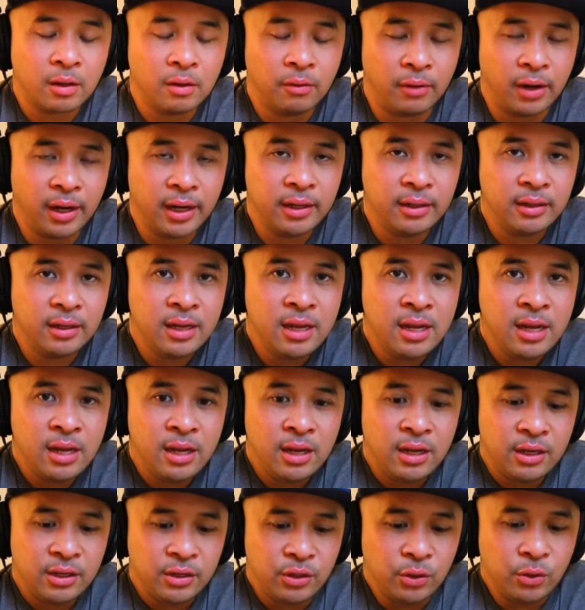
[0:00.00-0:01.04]
right?
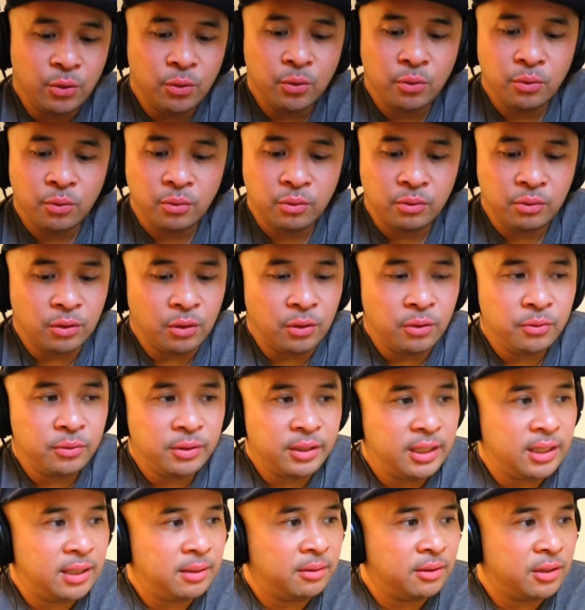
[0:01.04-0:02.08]
You don't
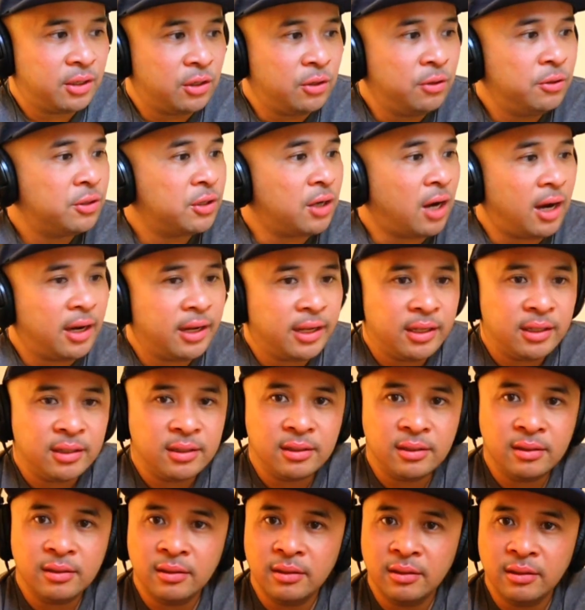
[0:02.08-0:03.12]
need a huge
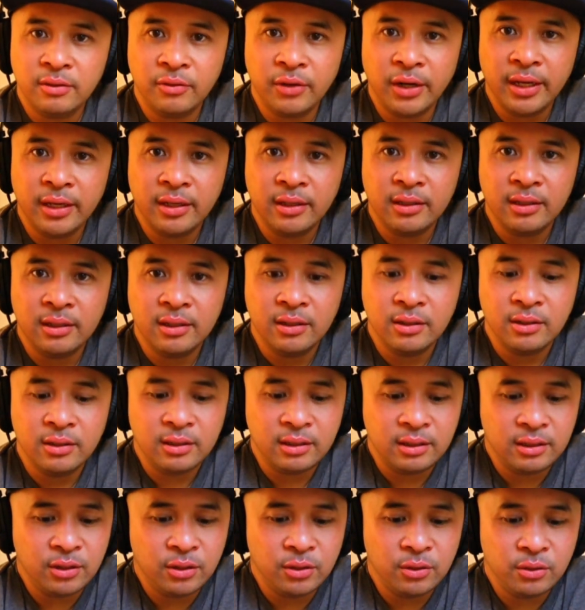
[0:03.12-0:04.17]
audience, right?
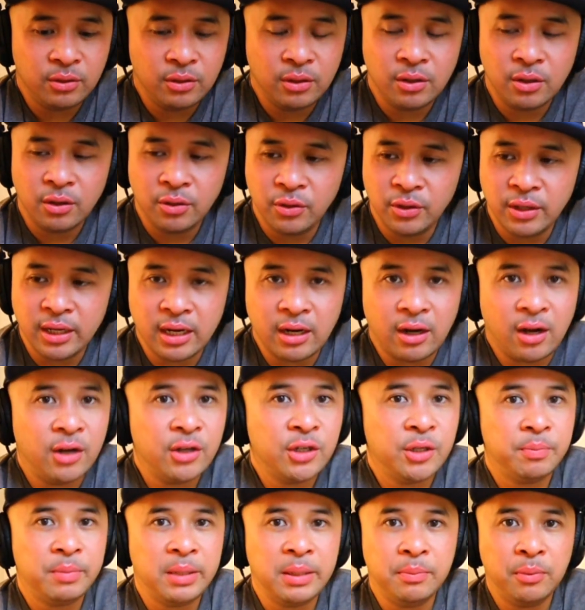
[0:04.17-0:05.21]
You know, you get
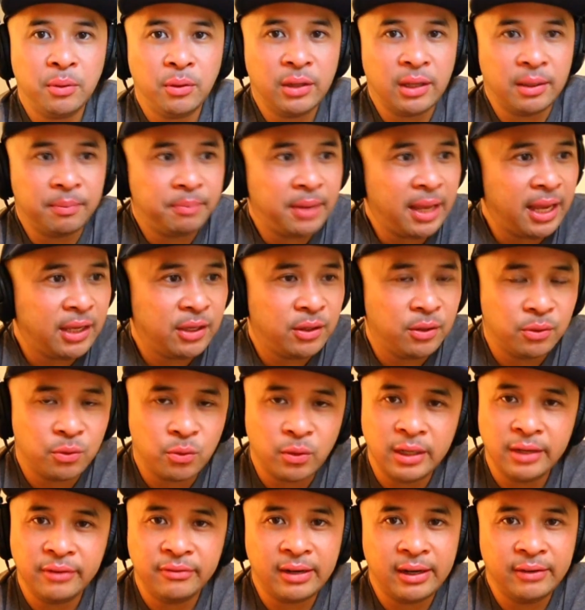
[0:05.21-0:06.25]
100 people that pay you
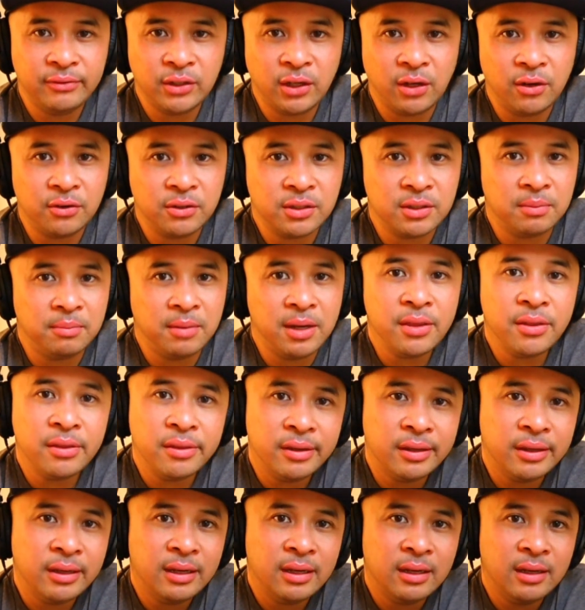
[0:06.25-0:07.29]
$25 a
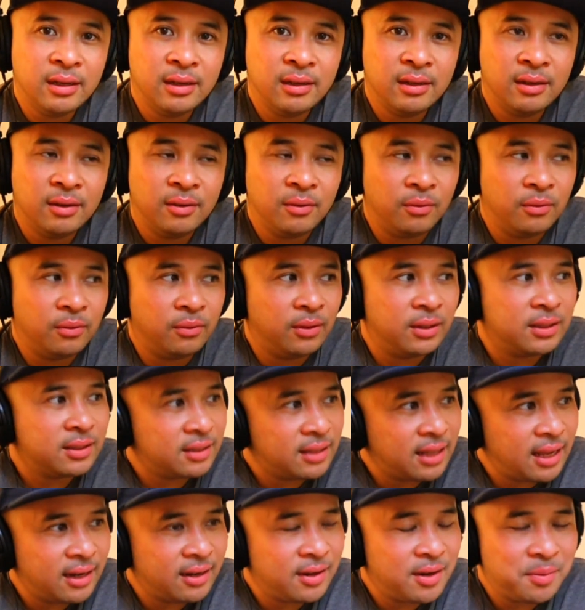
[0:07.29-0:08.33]
month. What's
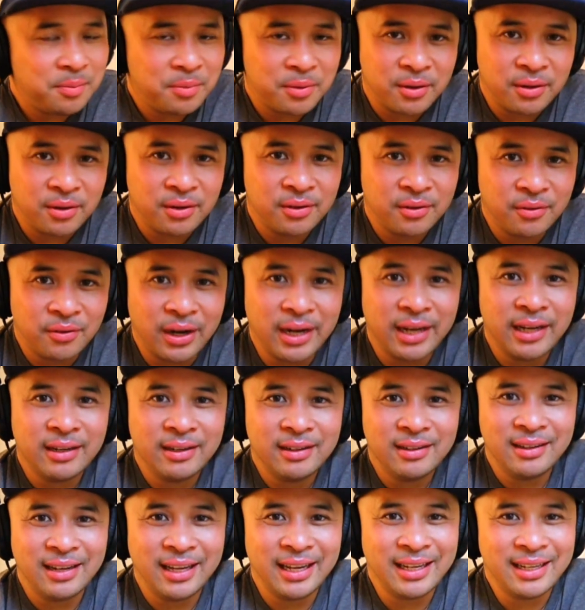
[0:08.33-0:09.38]
that number, right?
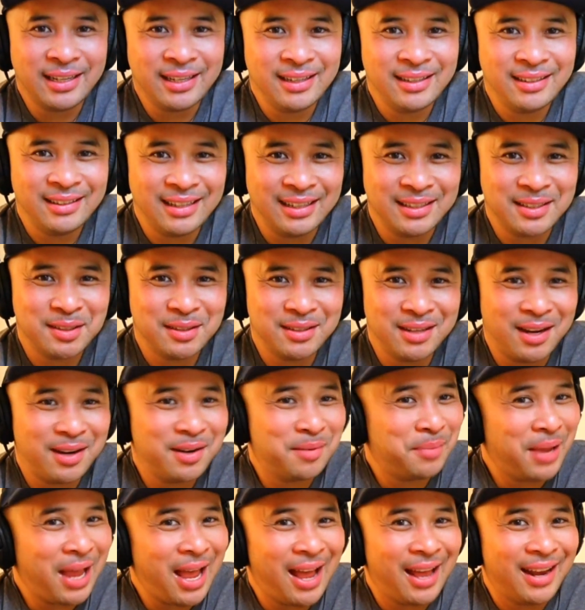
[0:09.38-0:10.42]
Like that's
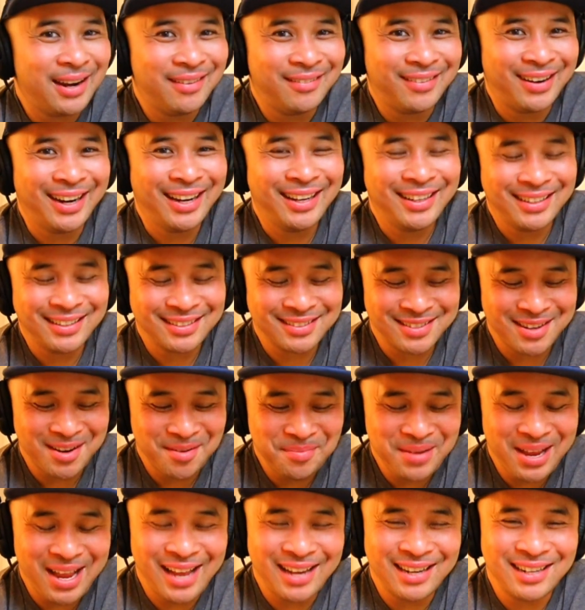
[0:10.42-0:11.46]
not bad, right? That's
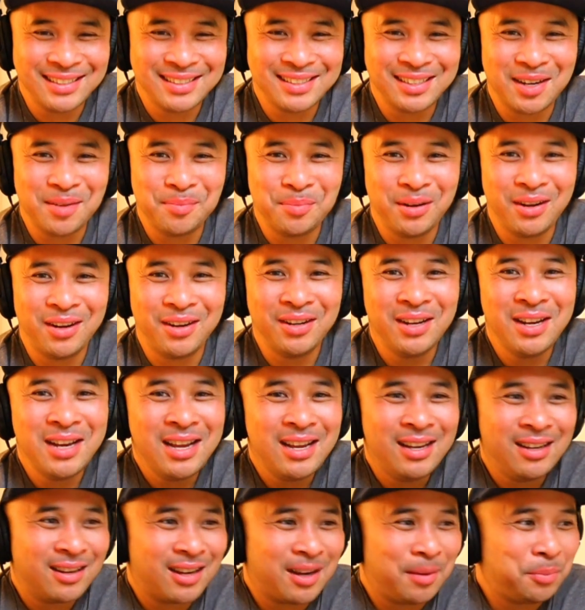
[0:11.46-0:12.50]
not bad. That's a
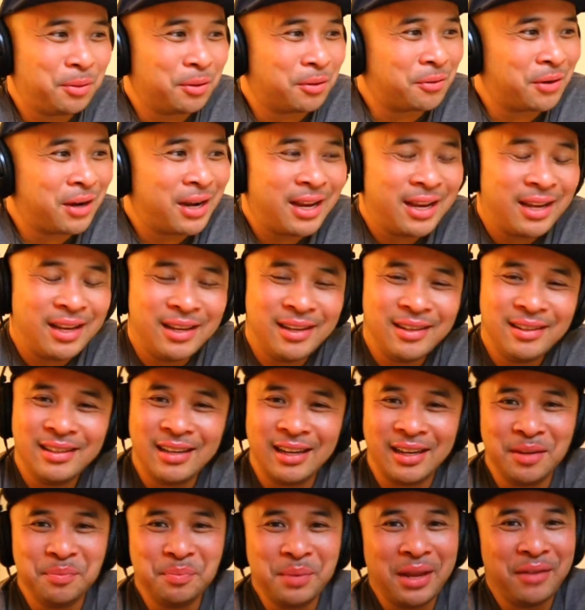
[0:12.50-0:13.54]
couple grand
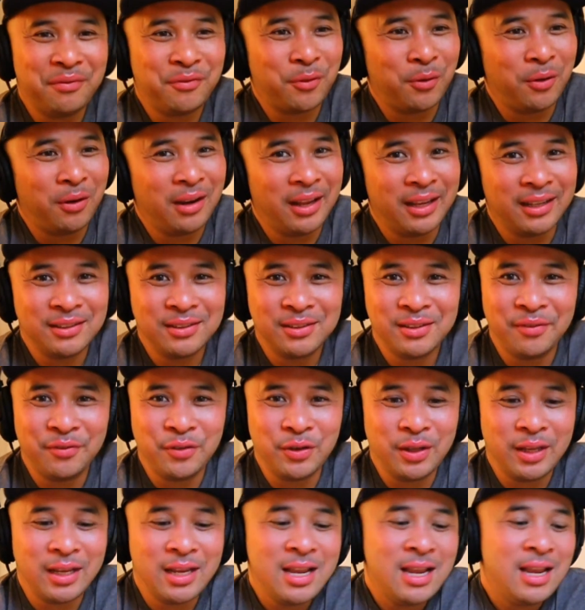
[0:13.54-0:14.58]
that can pay for like
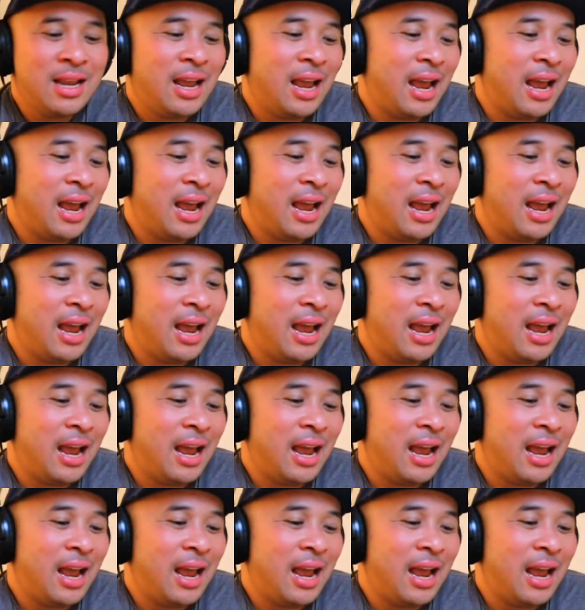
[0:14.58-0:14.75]
different things.